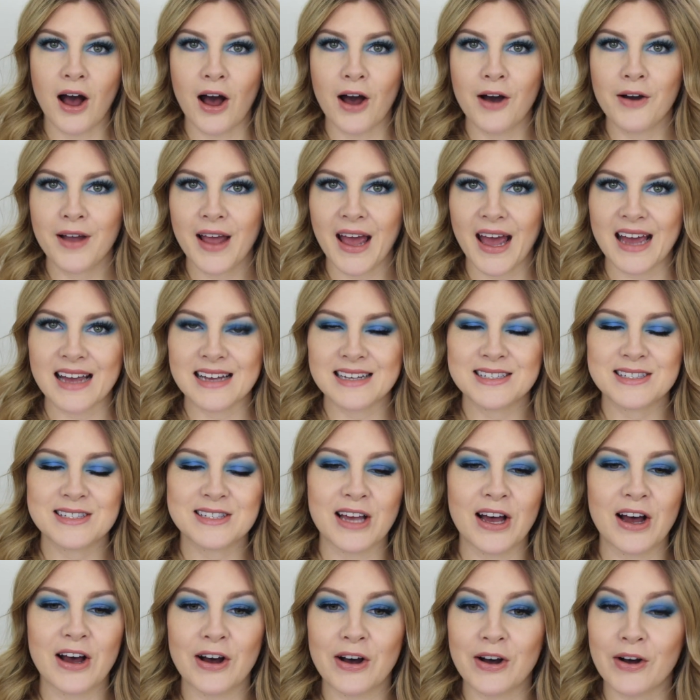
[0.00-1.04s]
Okay,
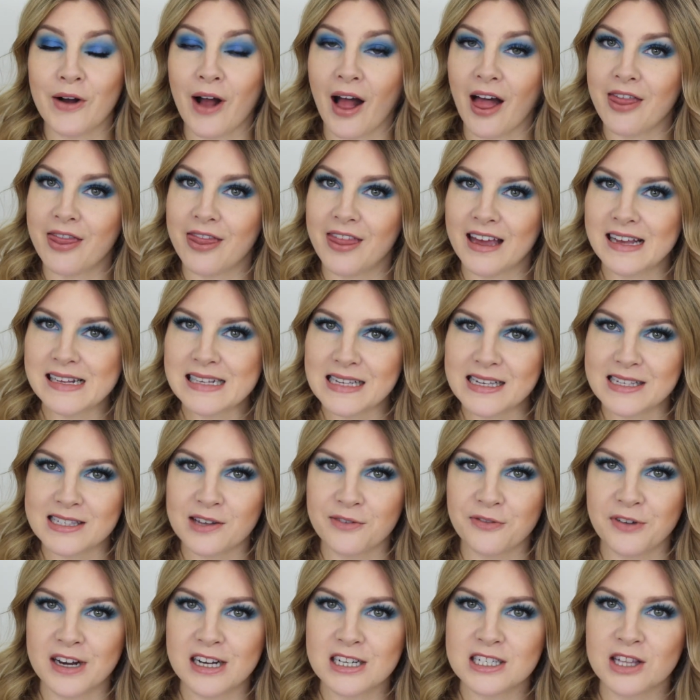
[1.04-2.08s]
so this is
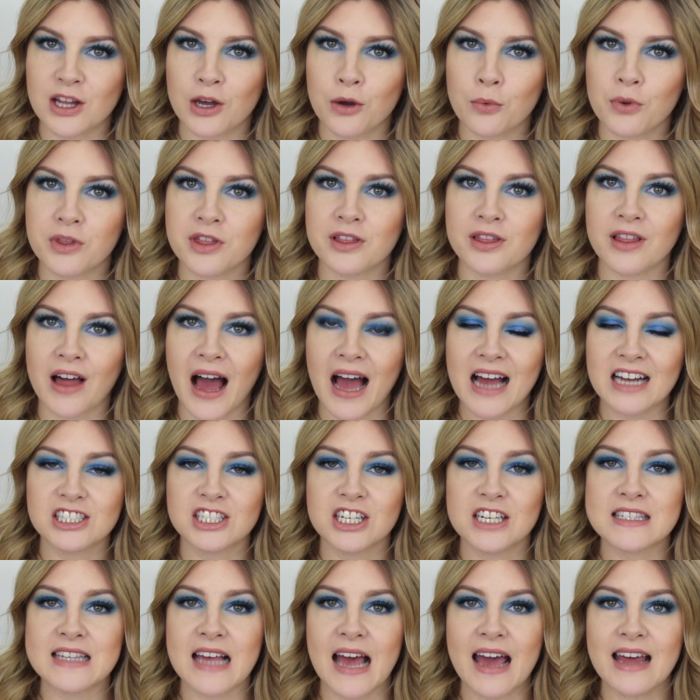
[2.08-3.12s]
the finished look with
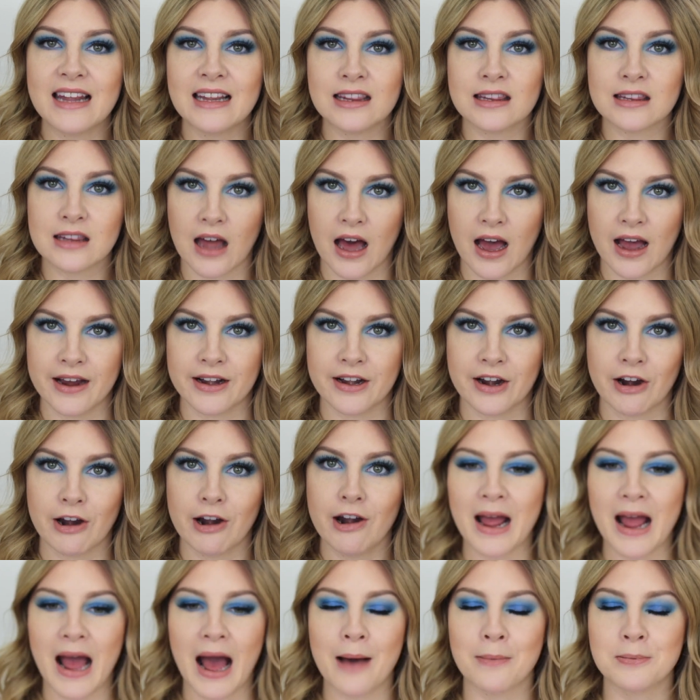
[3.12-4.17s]
lashes and
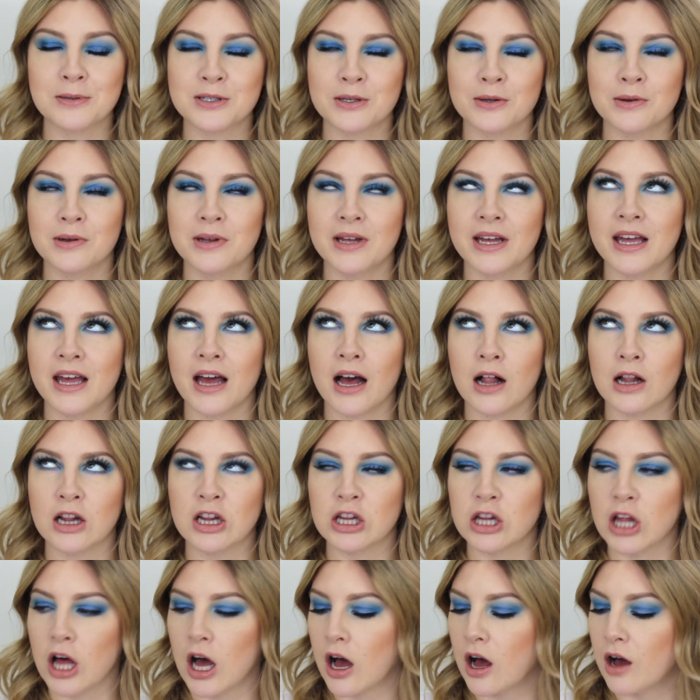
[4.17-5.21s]
liner. I absolutely
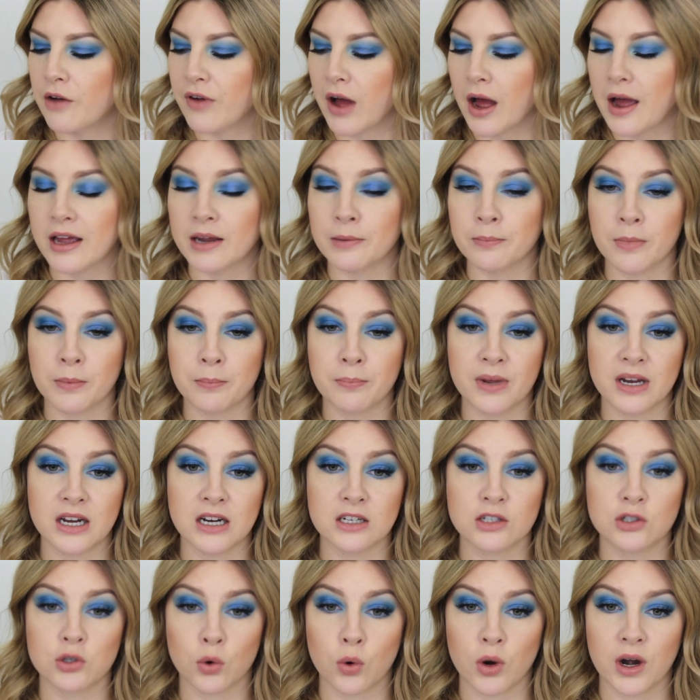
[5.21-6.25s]
love, I have been
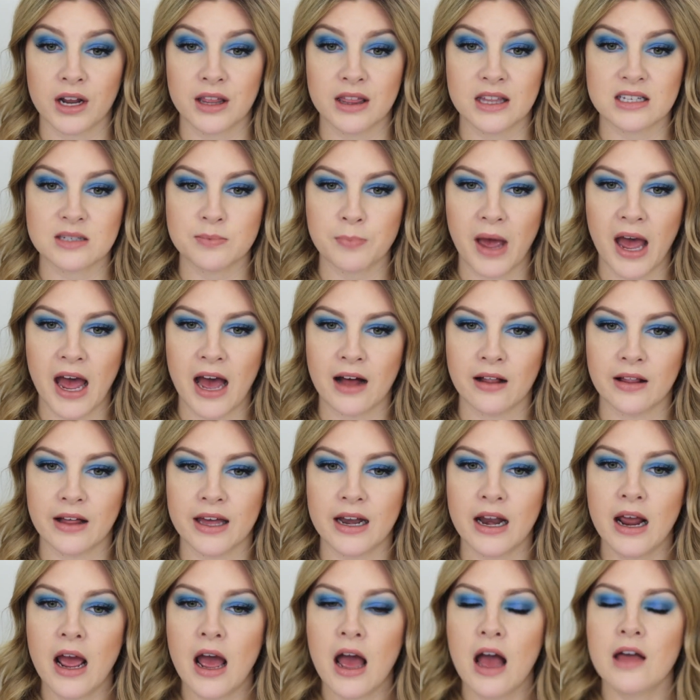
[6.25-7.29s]
adoring this
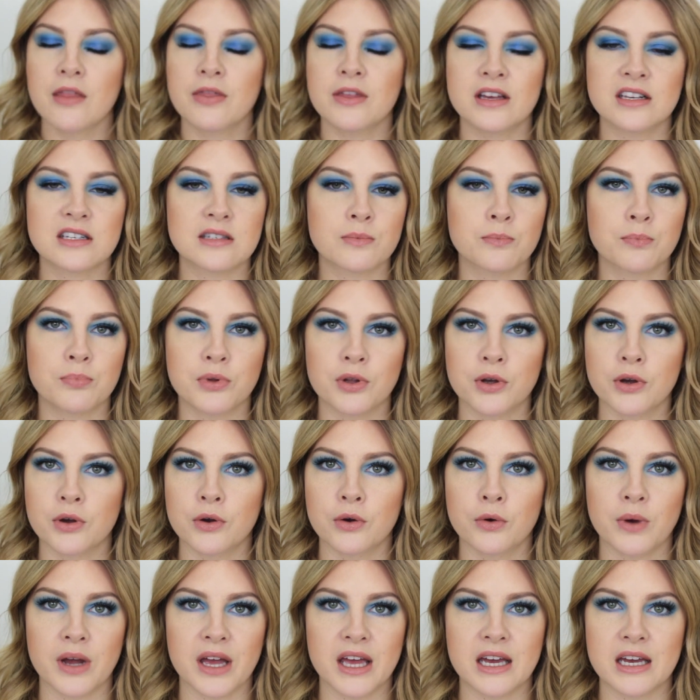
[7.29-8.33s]
palette. This
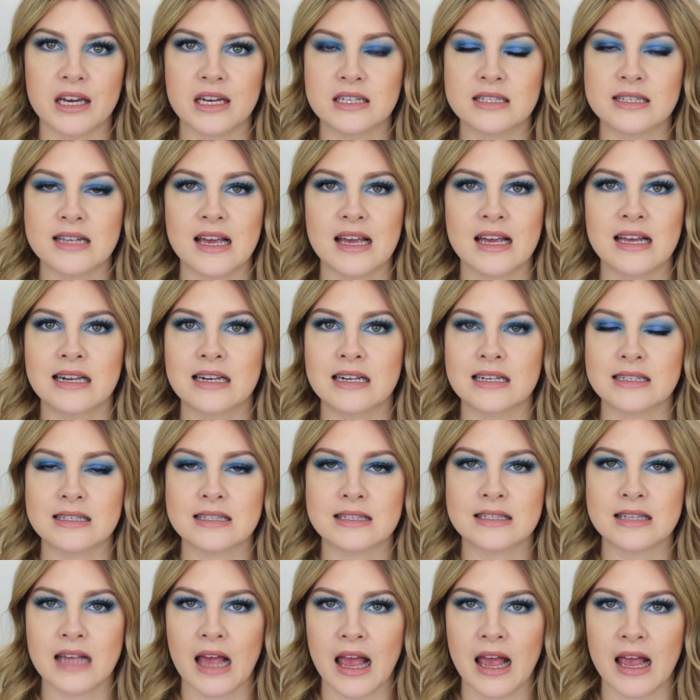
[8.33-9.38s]
blue is
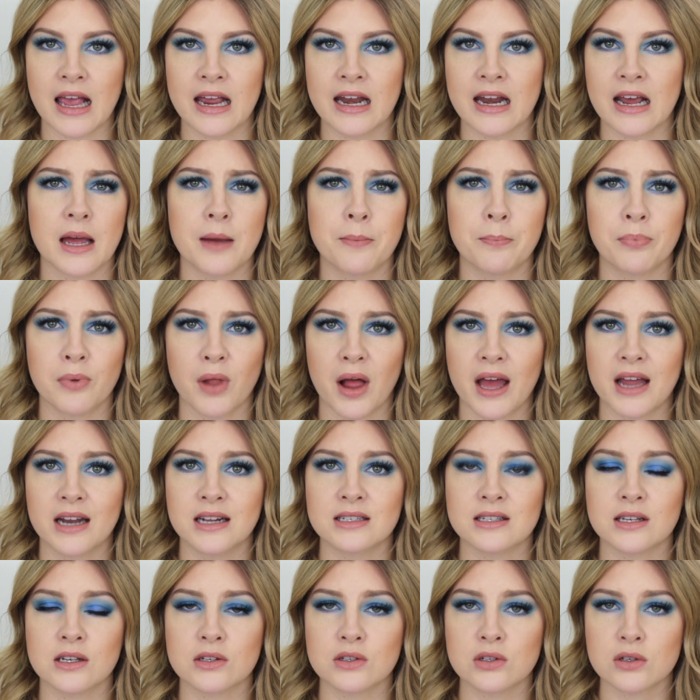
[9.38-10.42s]
insane. It
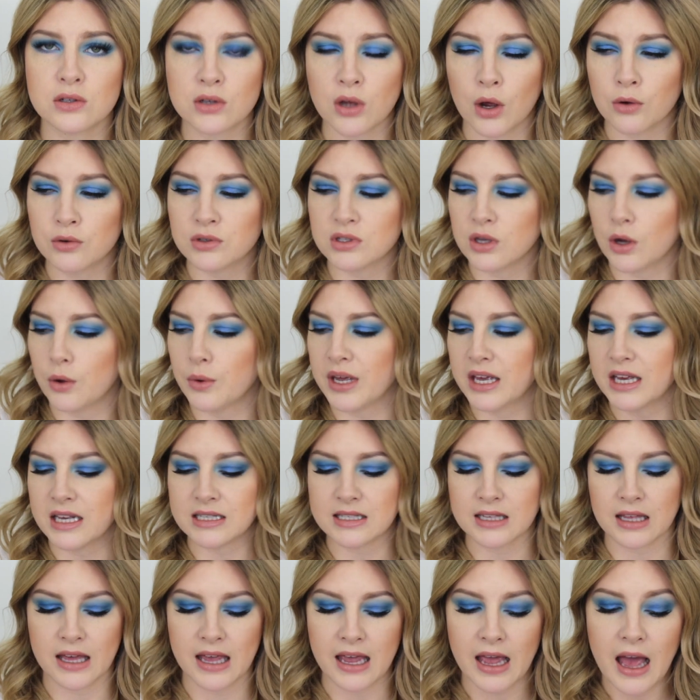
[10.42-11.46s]
blends so
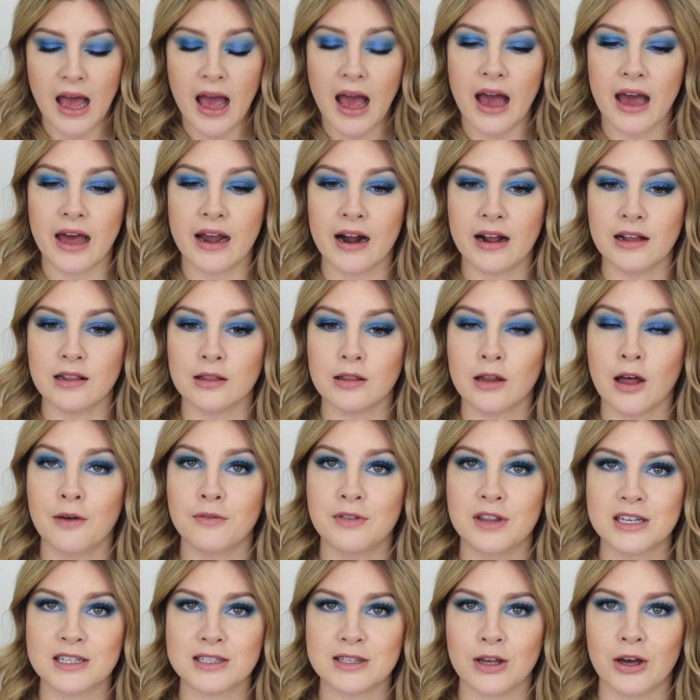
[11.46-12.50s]
easily, and I
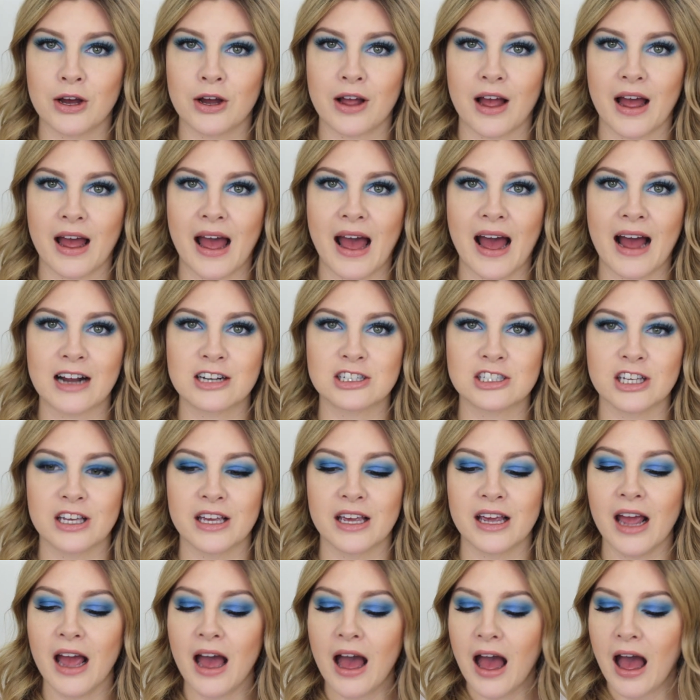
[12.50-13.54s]
love this look. I
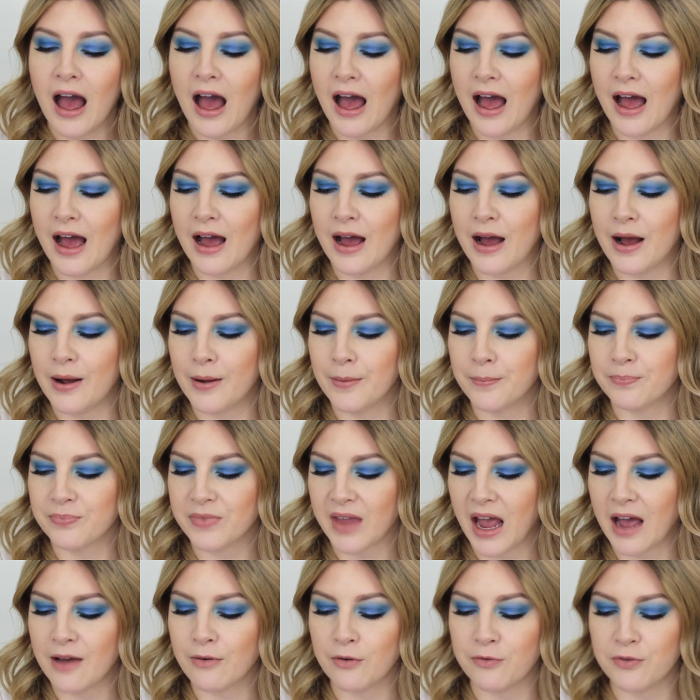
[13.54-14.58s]
actually
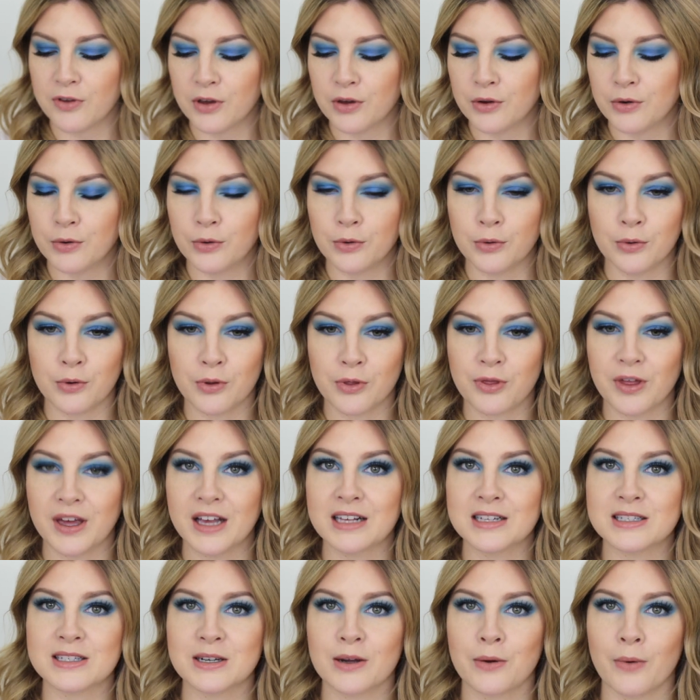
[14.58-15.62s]
have a few
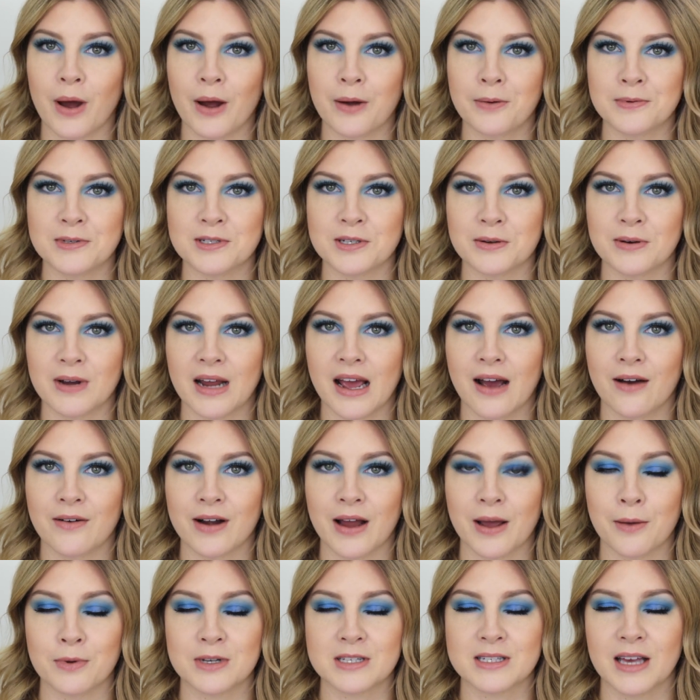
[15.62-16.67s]
things to go out and do now,
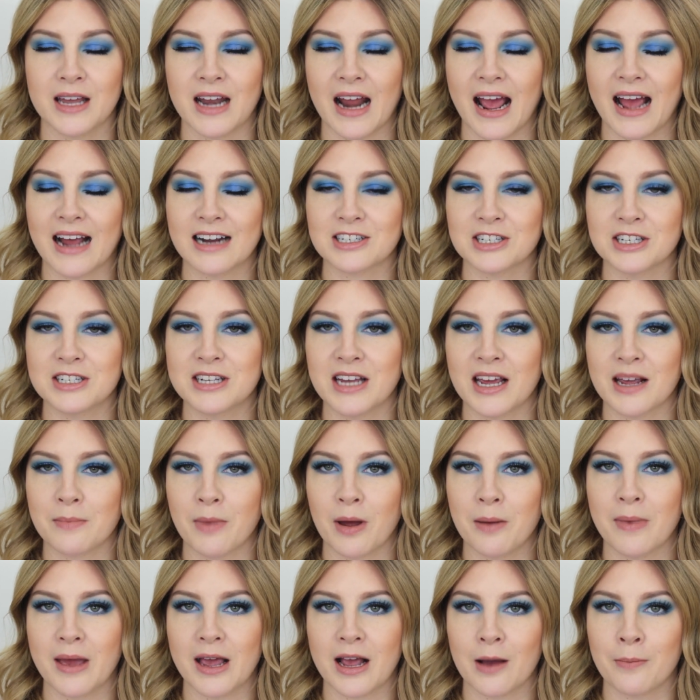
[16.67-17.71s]
and I was gonna actually take
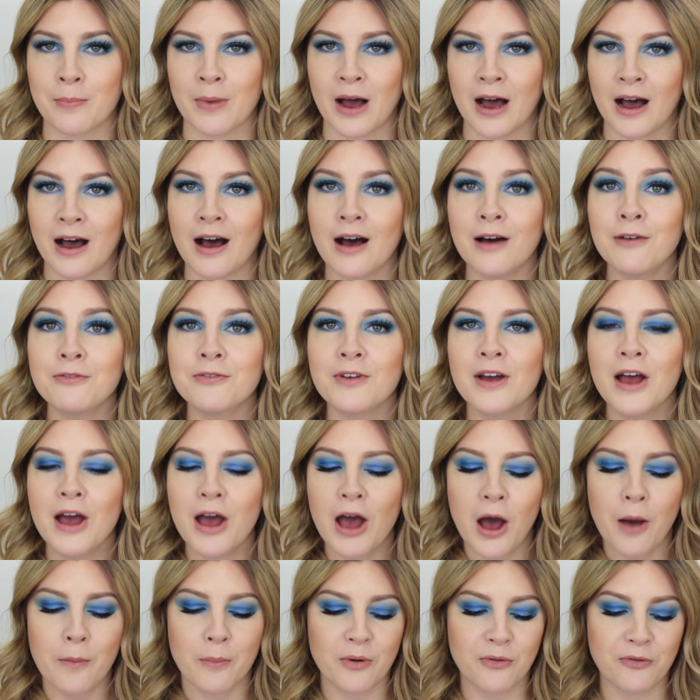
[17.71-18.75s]
my makeup off
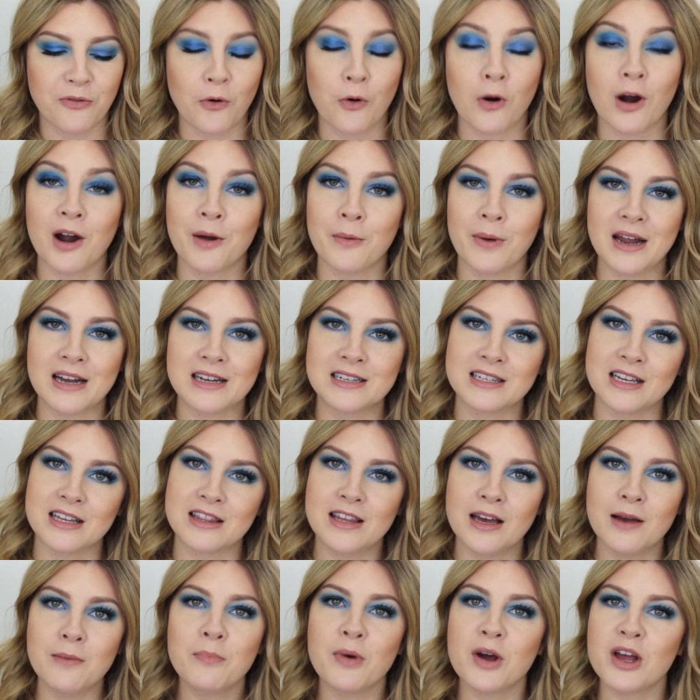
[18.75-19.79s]
before I went and
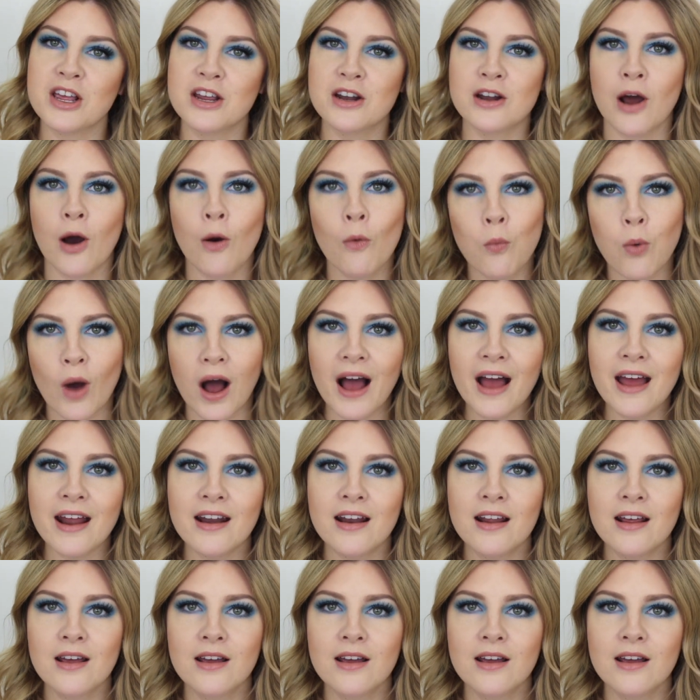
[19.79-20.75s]
did them, but you know what?